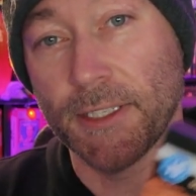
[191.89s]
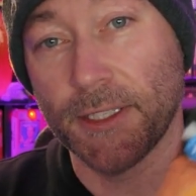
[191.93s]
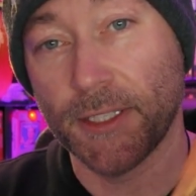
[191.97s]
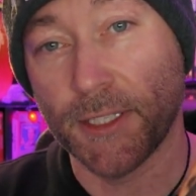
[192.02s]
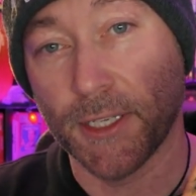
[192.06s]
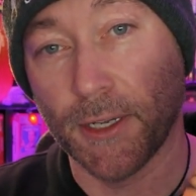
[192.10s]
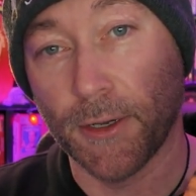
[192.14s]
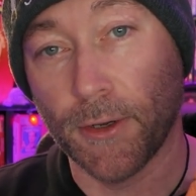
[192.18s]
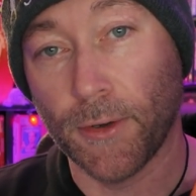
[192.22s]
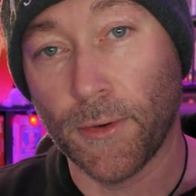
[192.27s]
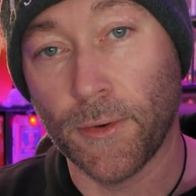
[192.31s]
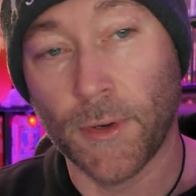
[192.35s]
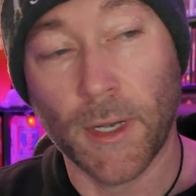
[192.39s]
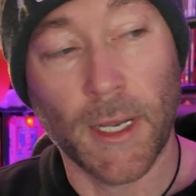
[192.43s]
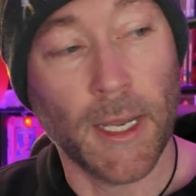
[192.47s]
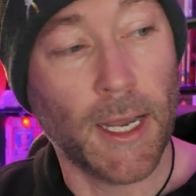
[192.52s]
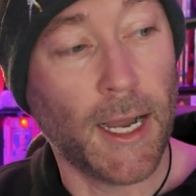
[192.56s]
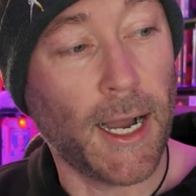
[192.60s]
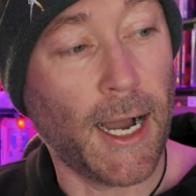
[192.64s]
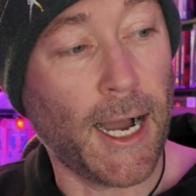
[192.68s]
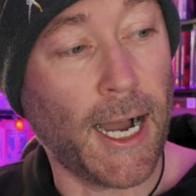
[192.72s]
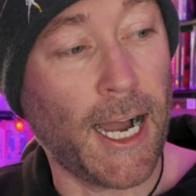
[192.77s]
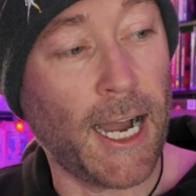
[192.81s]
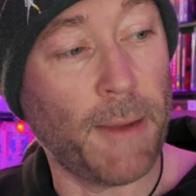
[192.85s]
So
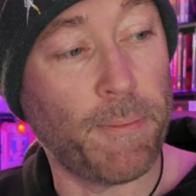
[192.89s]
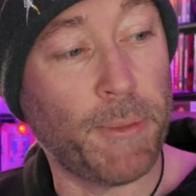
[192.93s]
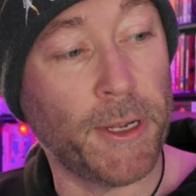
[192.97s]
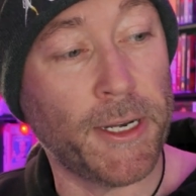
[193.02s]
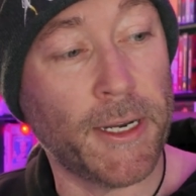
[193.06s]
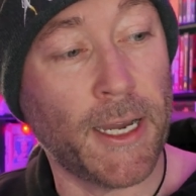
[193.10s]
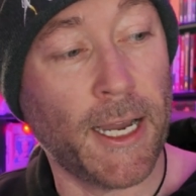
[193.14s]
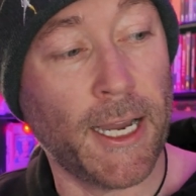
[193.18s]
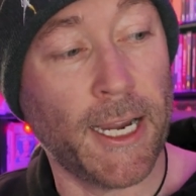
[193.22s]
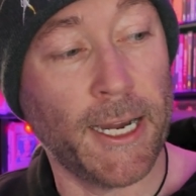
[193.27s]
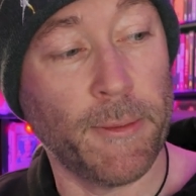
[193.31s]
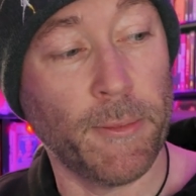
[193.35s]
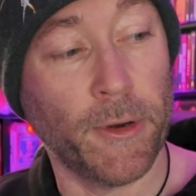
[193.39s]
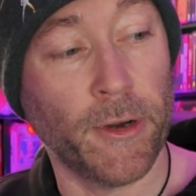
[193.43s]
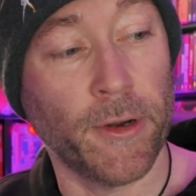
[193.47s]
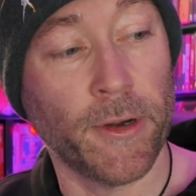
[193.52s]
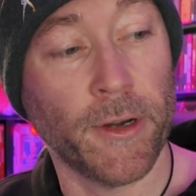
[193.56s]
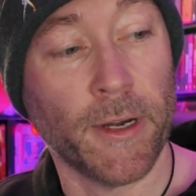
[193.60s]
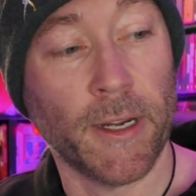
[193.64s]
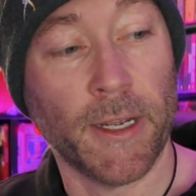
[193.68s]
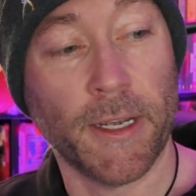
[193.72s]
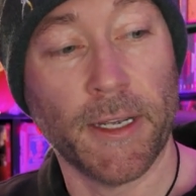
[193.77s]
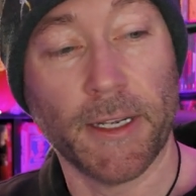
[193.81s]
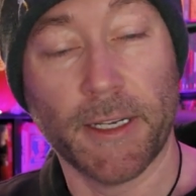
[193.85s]
Oppenheimer
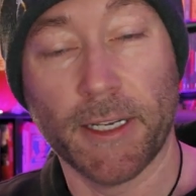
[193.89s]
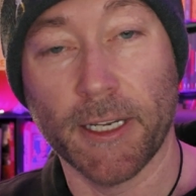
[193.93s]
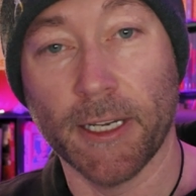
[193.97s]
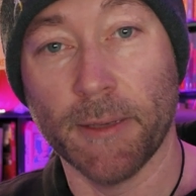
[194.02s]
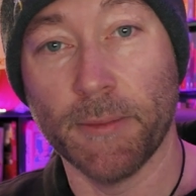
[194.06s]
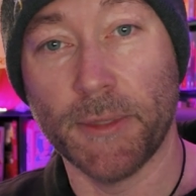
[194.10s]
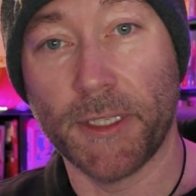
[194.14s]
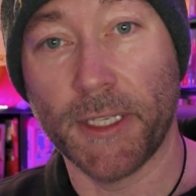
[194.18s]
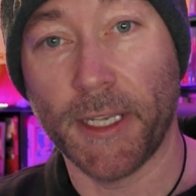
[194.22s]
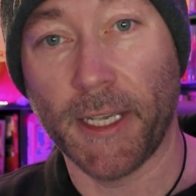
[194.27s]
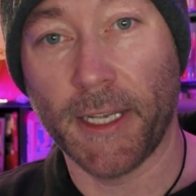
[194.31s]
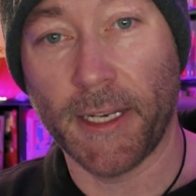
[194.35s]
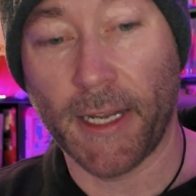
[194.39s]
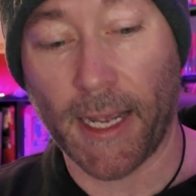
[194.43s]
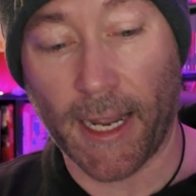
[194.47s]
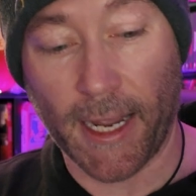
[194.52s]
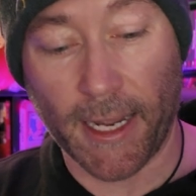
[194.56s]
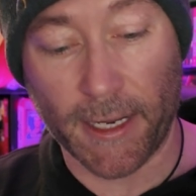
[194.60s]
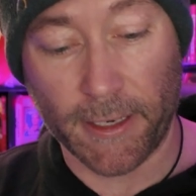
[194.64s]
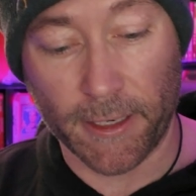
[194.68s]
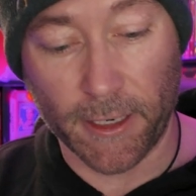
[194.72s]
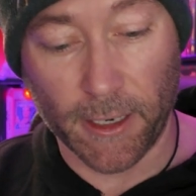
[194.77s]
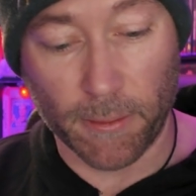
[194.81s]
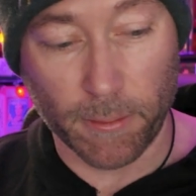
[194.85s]
comes in
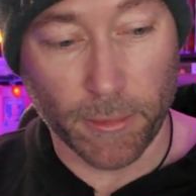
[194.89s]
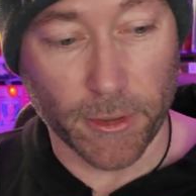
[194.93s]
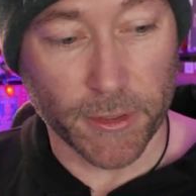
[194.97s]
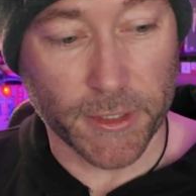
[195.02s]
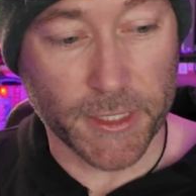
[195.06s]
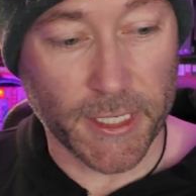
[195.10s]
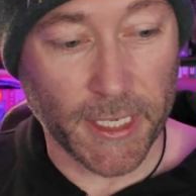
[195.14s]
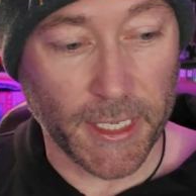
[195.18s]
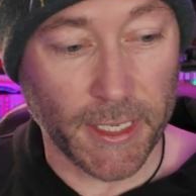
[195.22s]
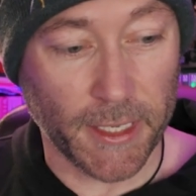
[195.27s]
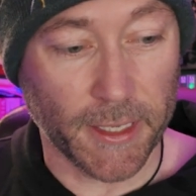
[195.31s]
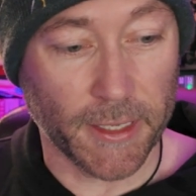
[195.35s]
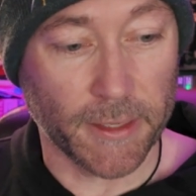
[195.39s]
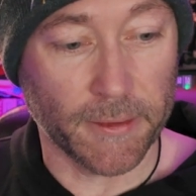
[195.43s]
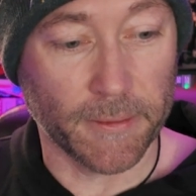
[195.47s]
at number 10.